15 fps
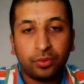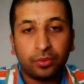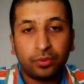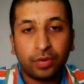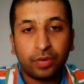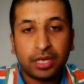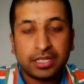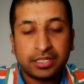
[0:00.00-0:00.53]

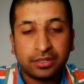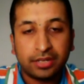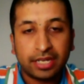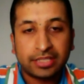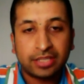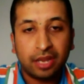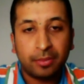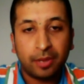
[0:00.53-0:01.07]
Until
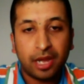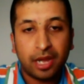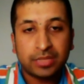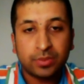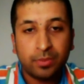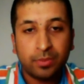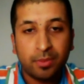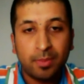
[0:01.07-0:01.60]
next time, guys,
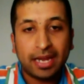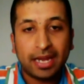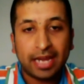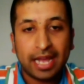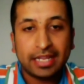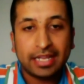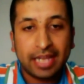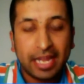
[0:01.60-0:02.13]
we'll be back
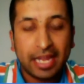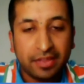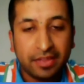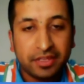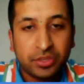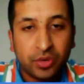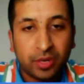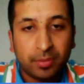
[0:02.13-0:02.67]
at the end of
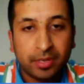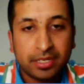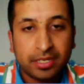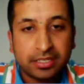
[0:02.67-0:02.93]
the tournament